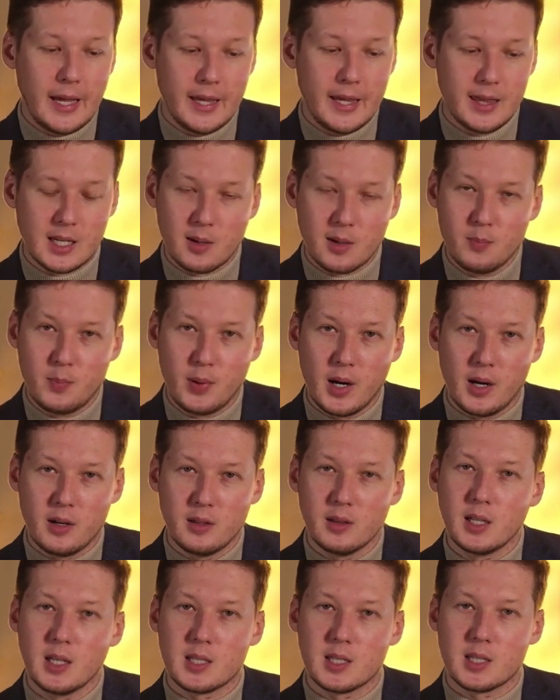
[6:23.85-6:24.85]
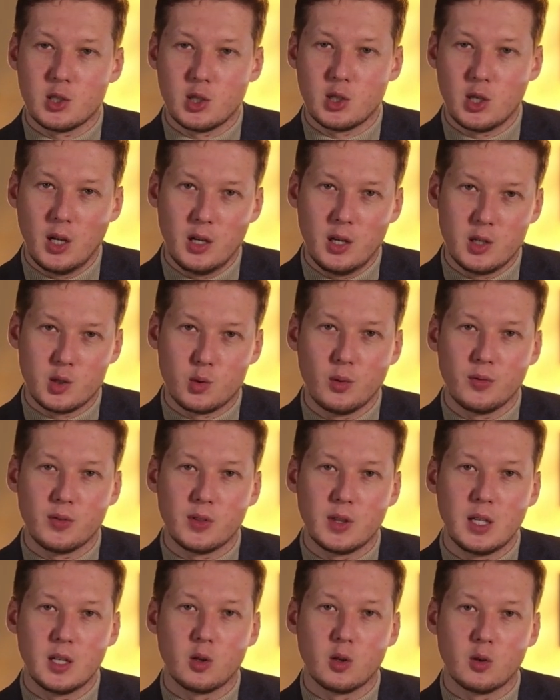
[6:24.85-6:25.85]
In comparing this change
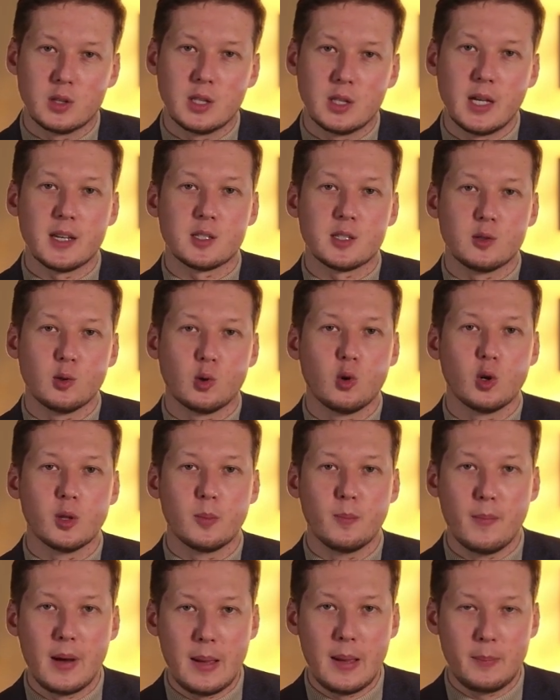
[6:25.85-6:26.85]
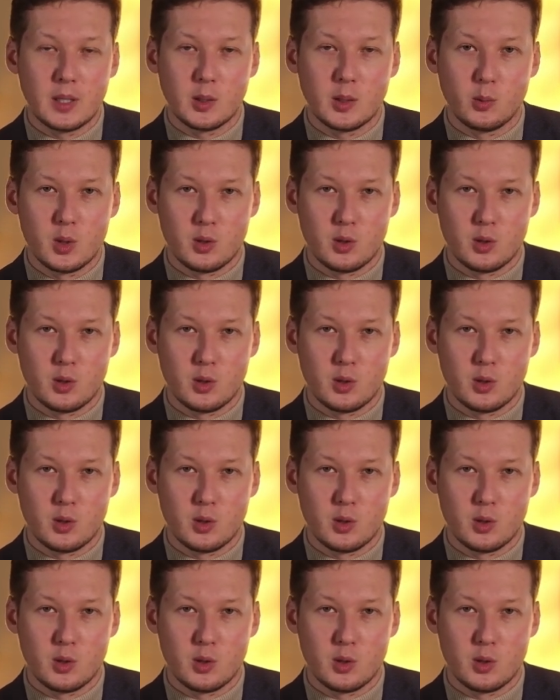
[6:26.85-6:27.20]
with the test-to-code mapping,